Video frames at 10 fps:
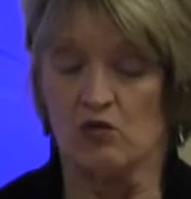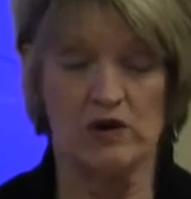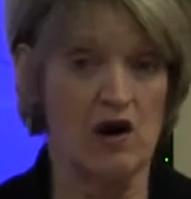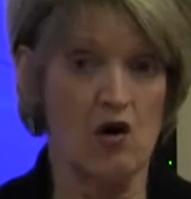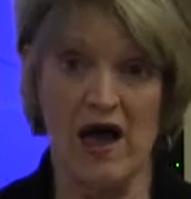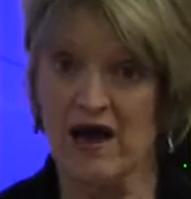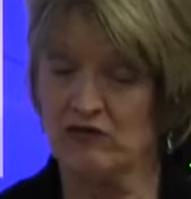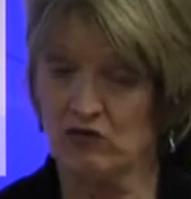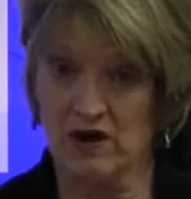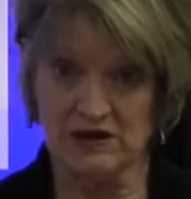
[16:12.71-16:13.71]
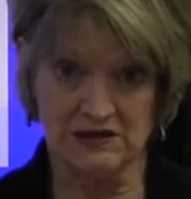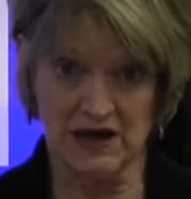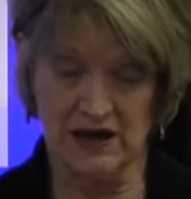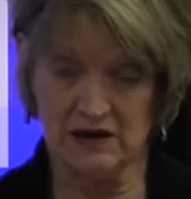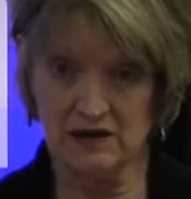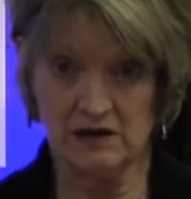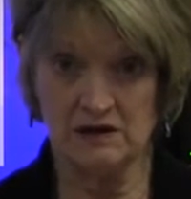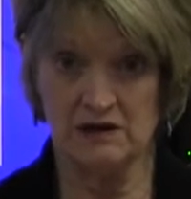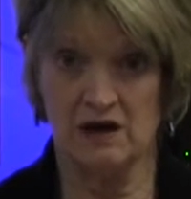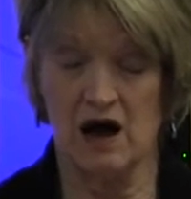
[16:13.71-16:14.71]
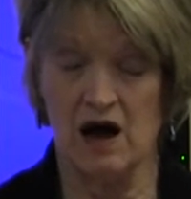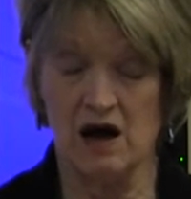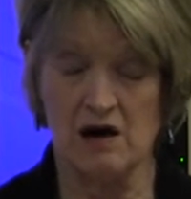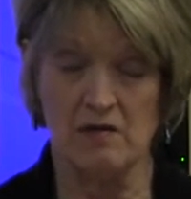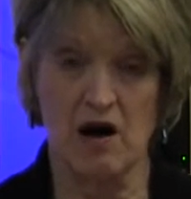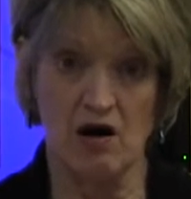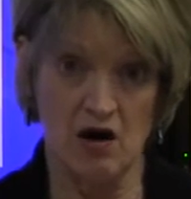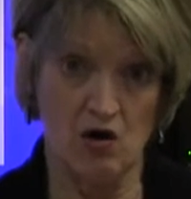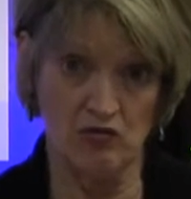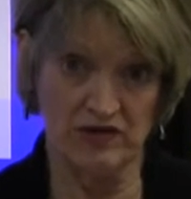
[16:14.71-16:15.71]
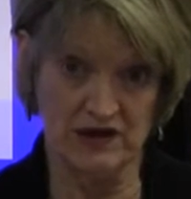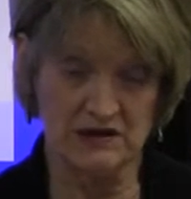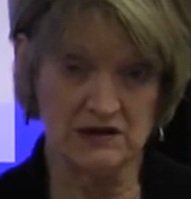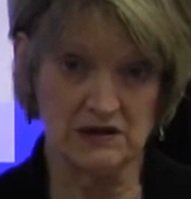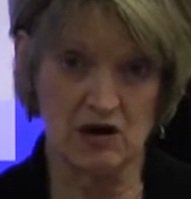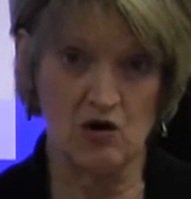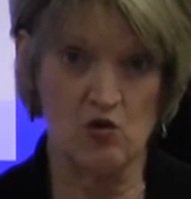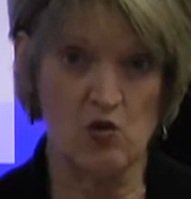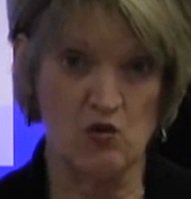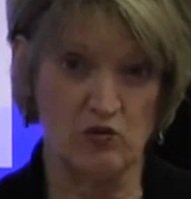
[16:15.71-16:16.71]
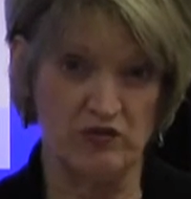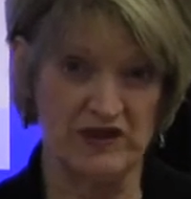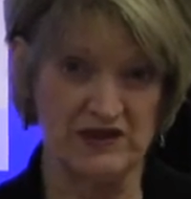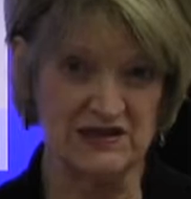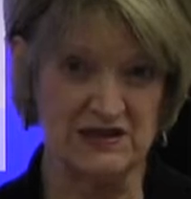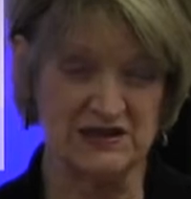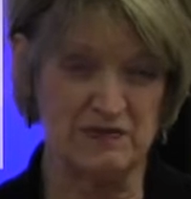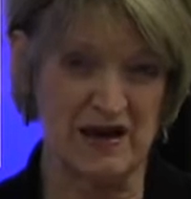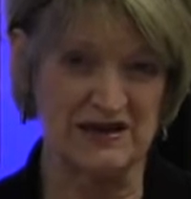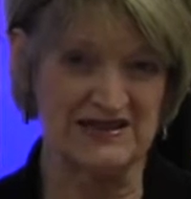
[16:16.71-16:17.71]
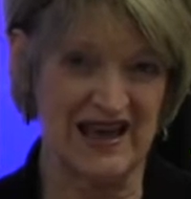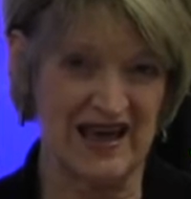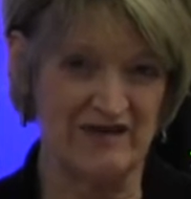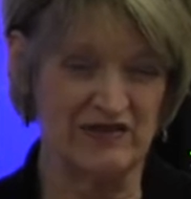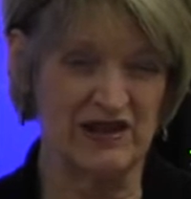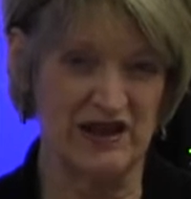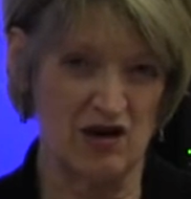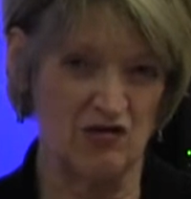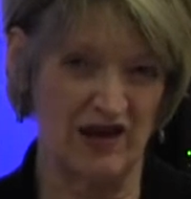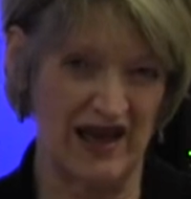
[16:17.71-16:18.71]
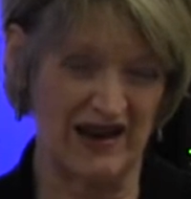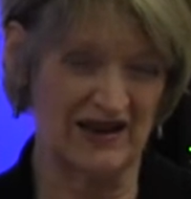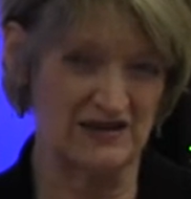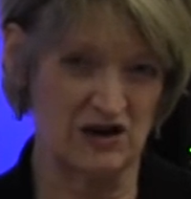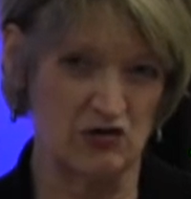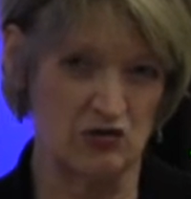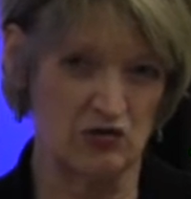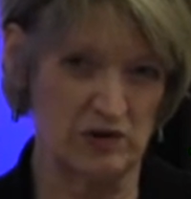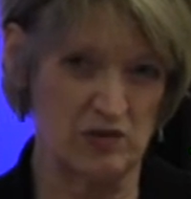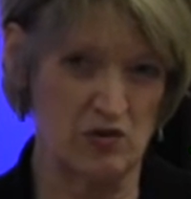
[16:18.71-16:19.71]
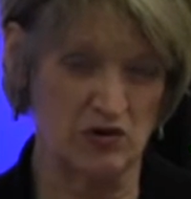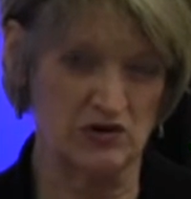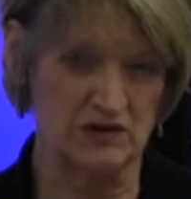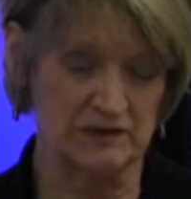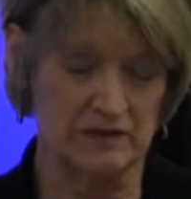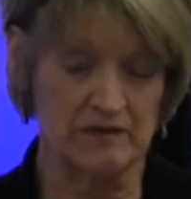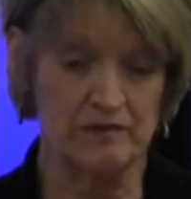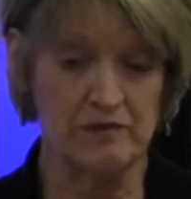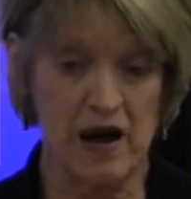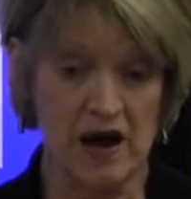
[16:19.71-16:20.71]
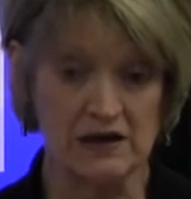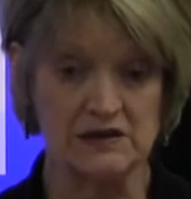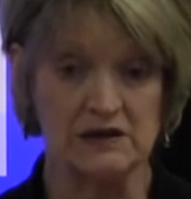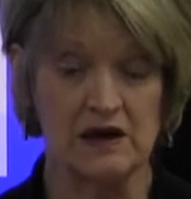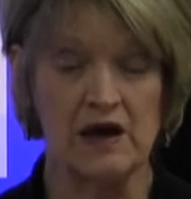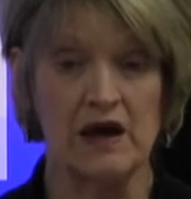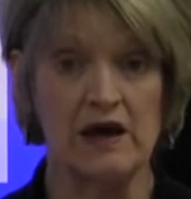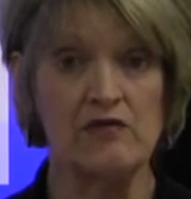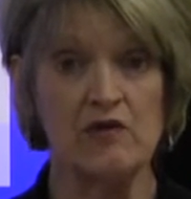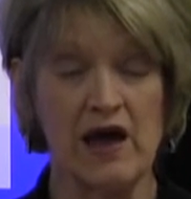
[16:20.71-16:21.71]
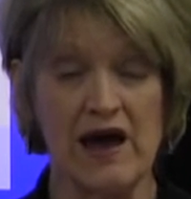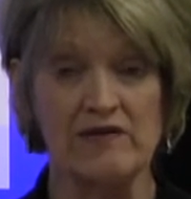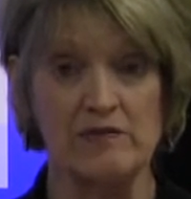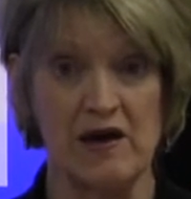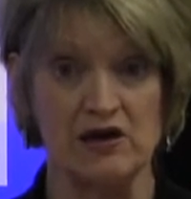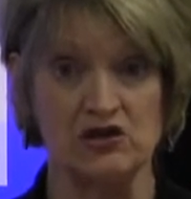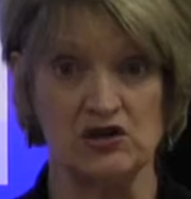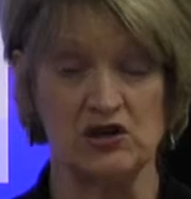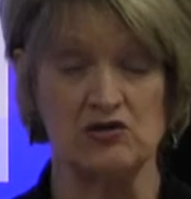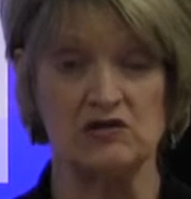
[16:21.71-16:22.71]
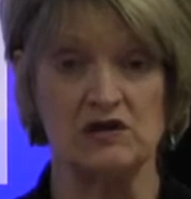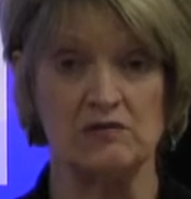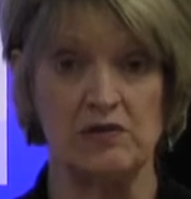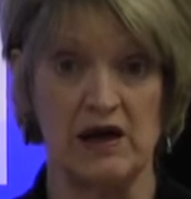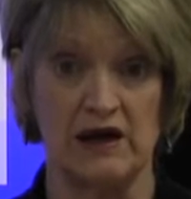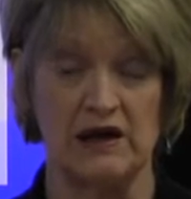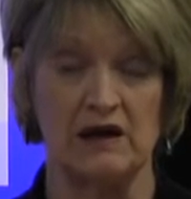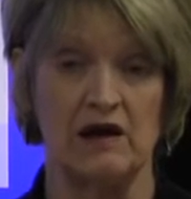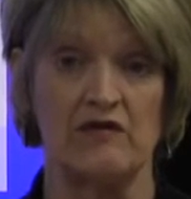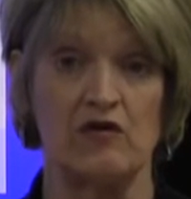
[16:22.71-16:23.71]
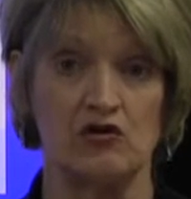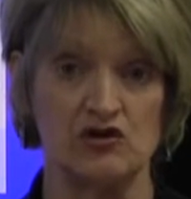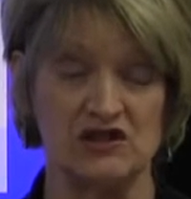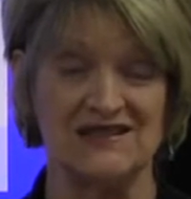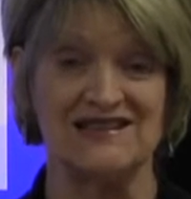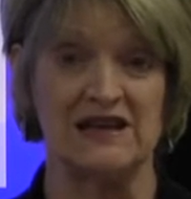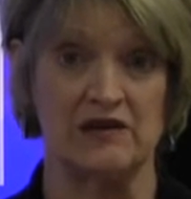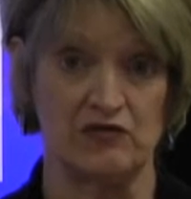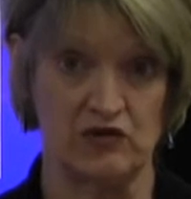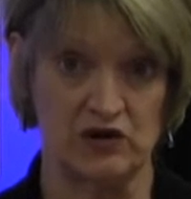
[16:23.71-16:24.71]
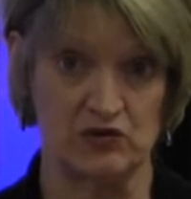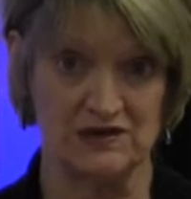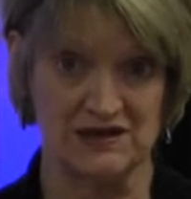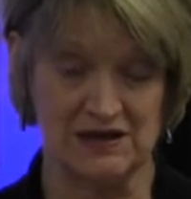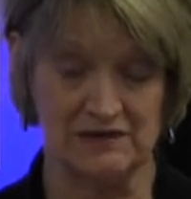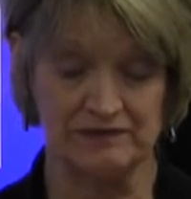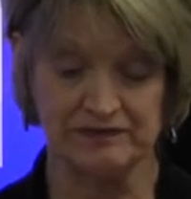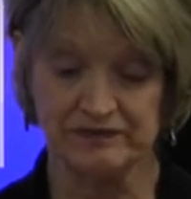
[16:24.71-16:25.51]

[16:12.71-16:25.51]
We don't have great data on this, so this is based heavily on anecdotal reports. But if we have a patient who's complaining of urgency and frequency,